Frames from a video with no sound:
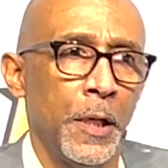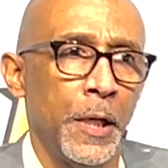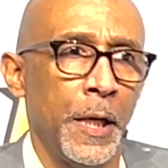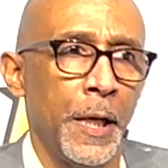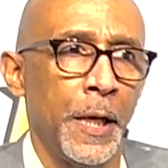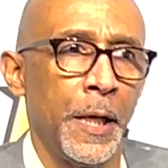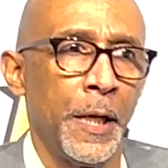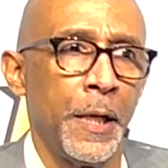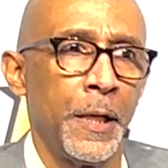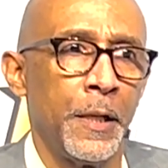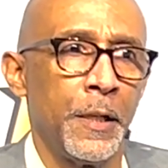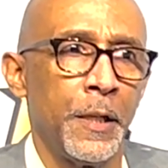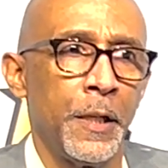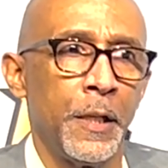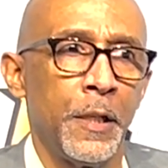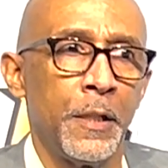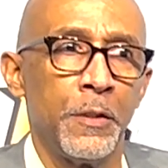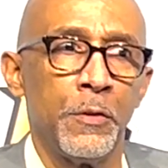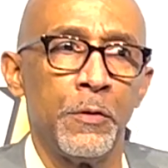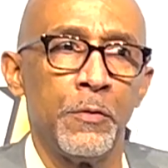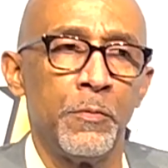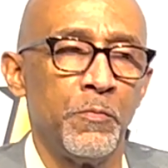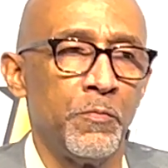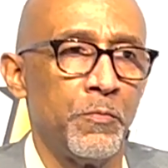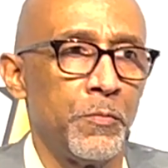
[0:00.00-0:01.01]
And then
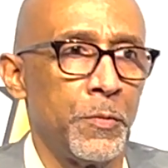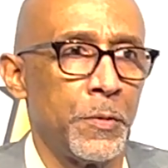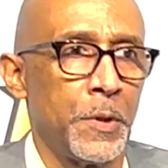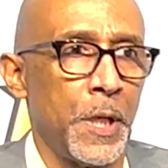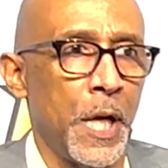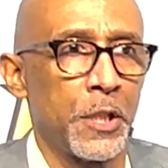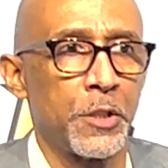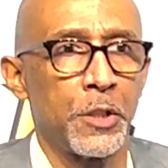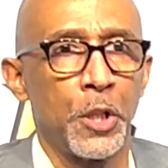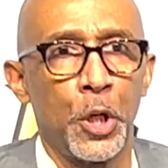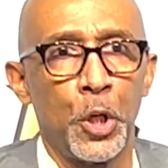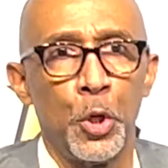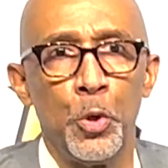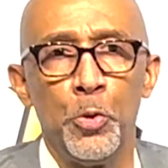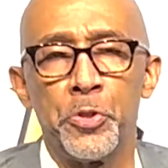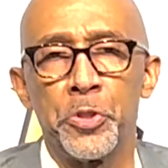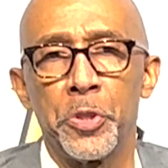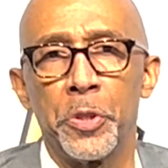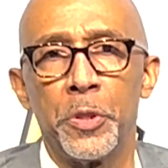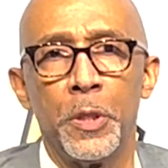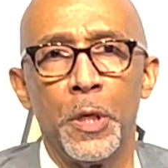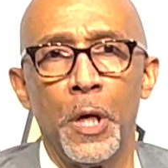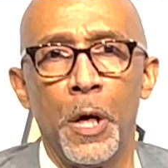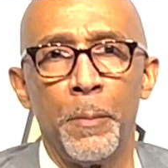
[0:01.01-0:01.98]
the execution.